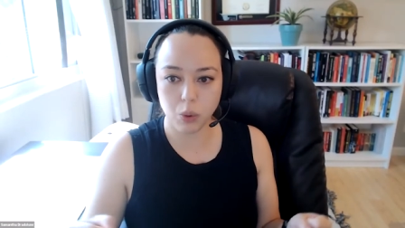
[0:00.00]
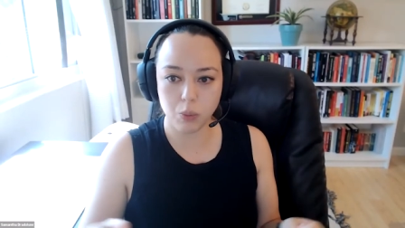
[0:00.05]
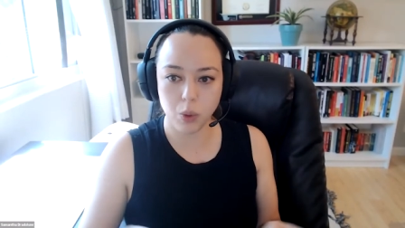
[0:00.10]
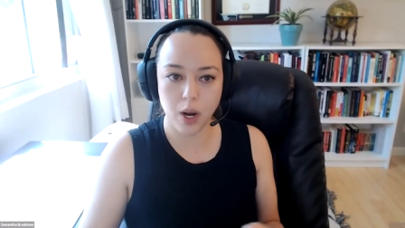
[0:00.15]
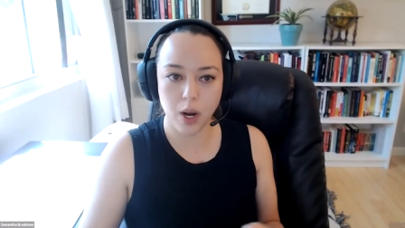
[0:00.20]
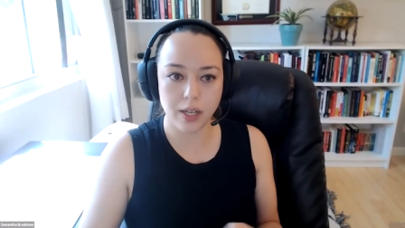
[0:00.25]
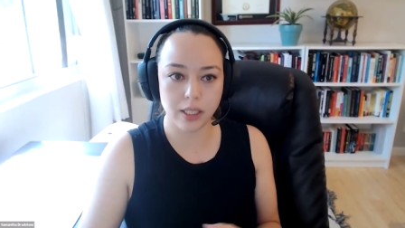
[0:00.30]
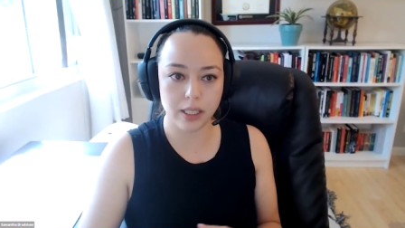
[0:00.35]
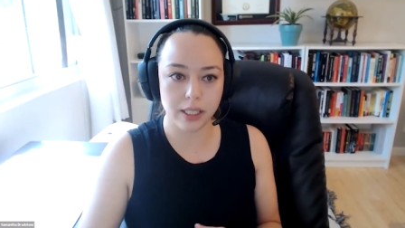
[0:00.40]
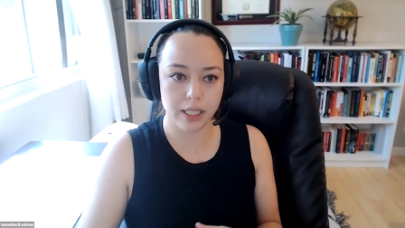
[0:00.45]

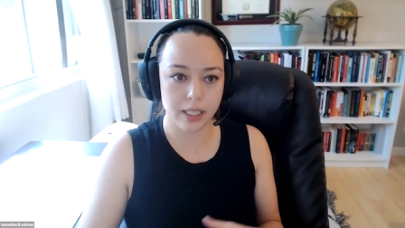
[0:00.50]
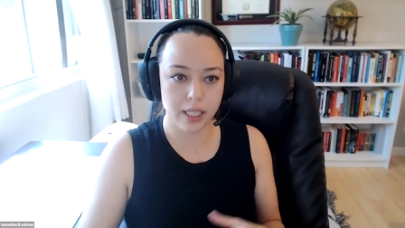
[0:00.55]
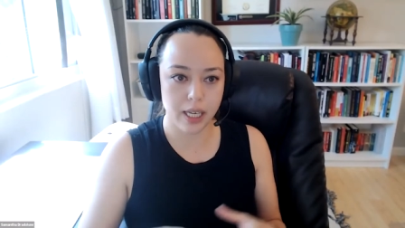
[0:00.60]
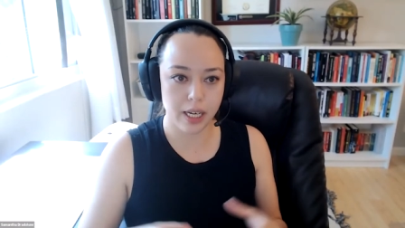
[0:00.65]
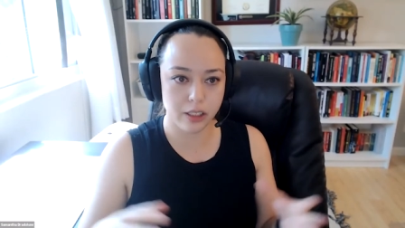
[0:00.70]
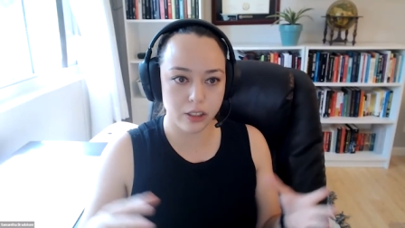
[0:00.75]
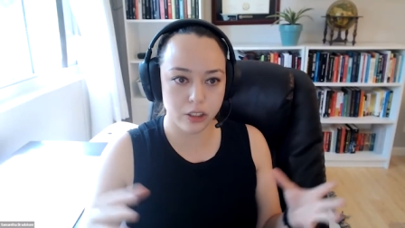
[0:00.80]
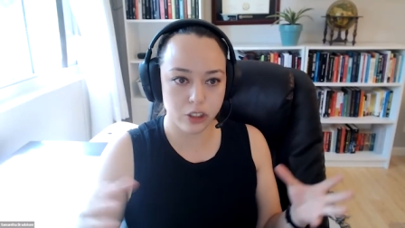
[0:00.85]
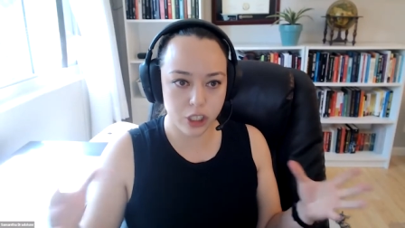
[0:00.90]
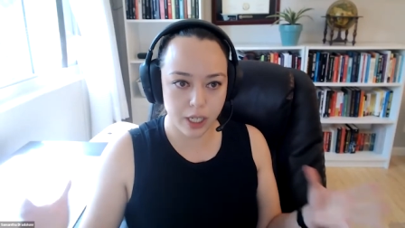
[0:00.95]
broadly
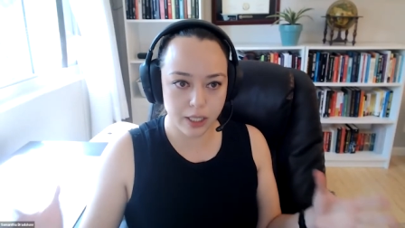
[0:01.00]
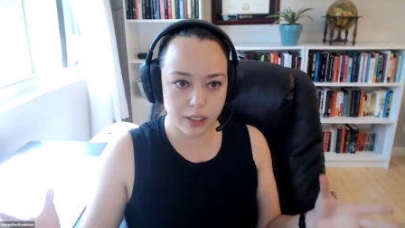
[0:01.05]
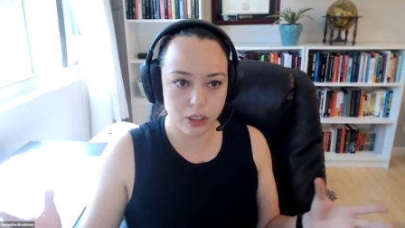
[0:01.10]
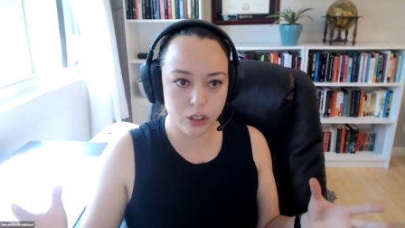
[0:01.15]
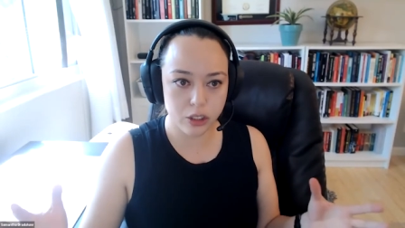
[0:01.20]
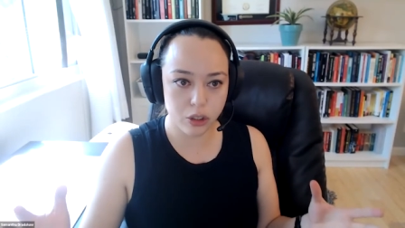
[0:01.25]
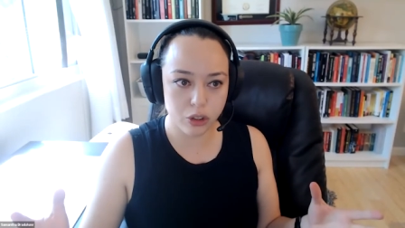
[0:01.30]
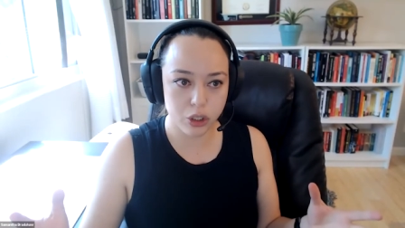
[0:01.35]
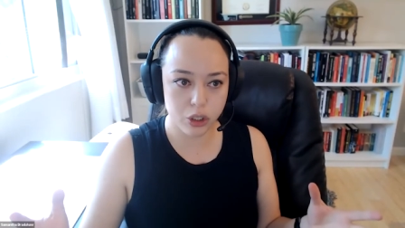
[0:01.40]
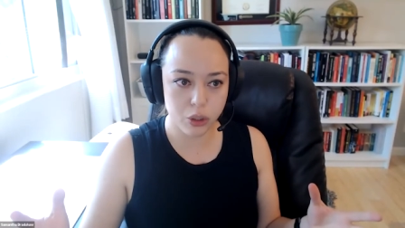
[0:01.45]
than just
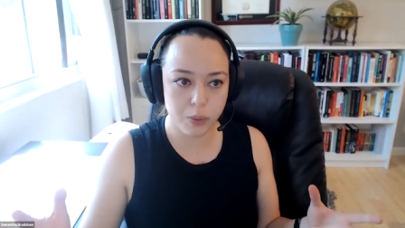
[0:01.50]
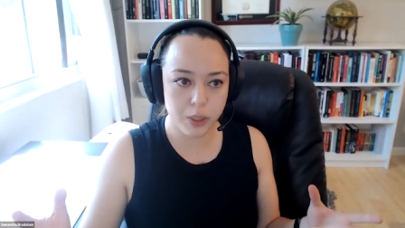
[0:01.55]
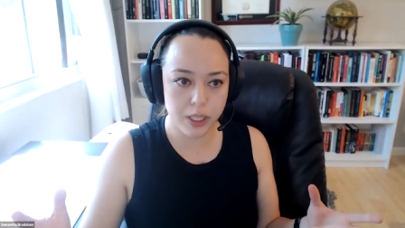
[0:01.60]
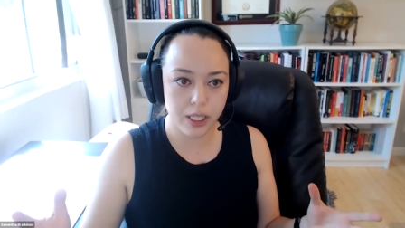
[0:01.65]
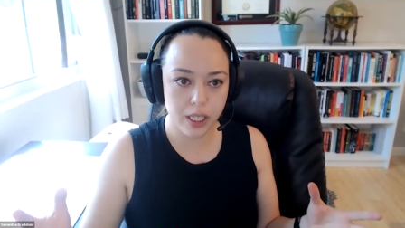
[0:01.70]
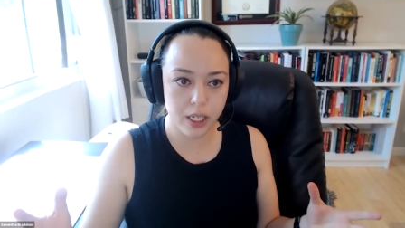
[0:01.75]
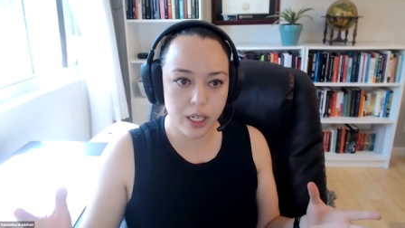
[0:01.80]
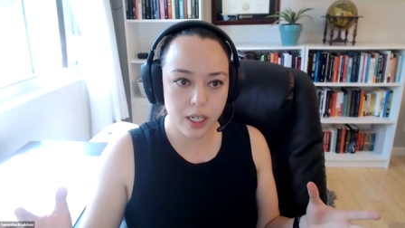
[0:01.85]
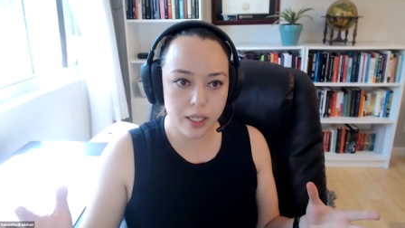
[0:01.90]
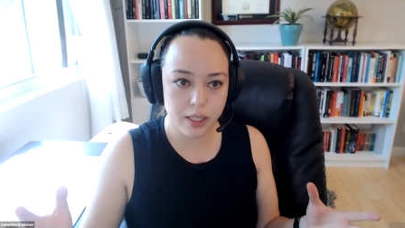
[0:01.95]
social
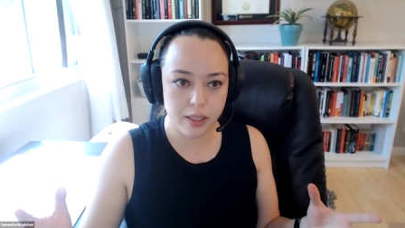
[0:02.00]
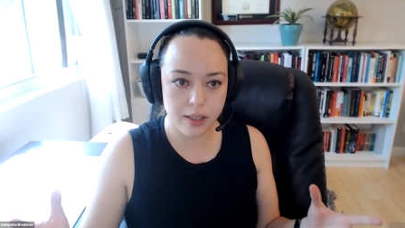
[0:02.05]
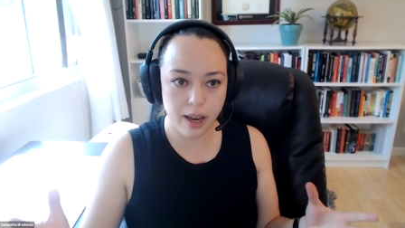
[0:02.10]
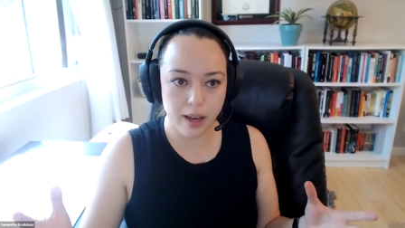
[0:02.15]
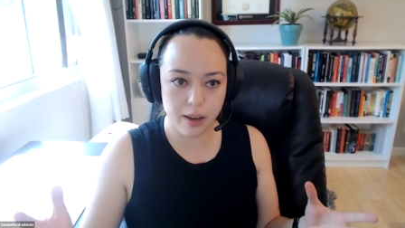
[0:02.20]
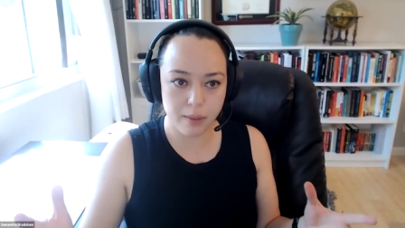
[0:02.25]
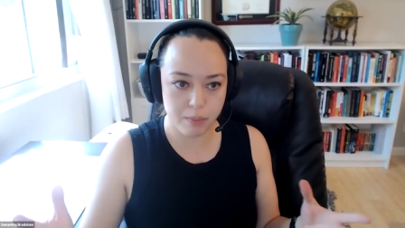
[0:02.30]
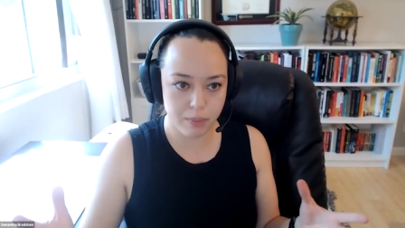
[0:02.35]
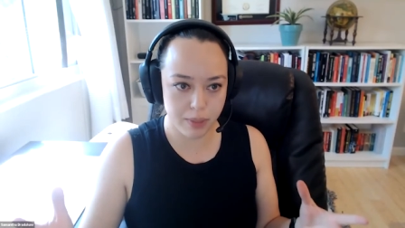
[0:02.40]
media, that,